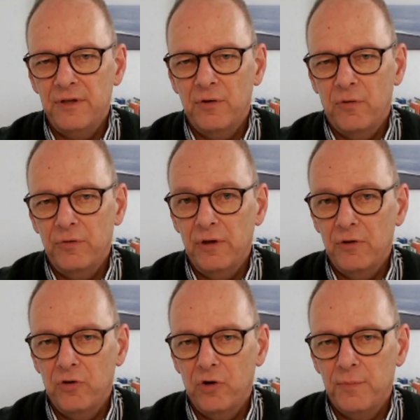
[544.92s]
only a
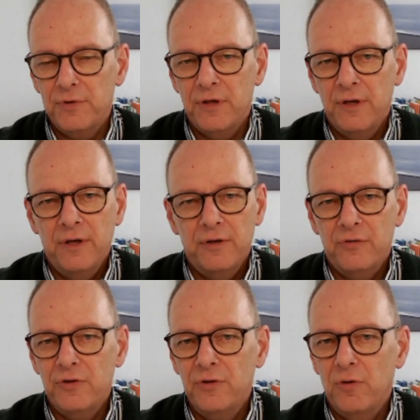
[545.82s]
corpse.
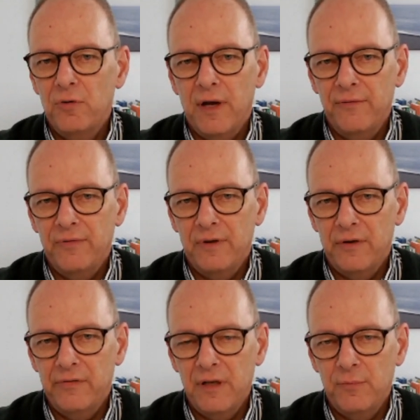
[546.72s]
There's no life in
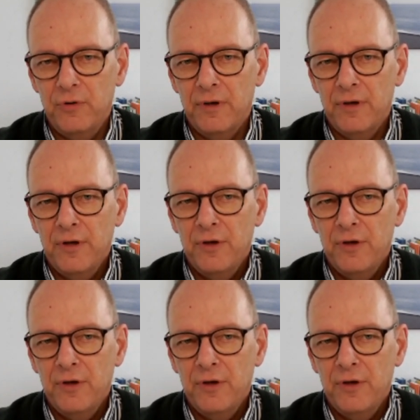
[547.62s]
there anymore.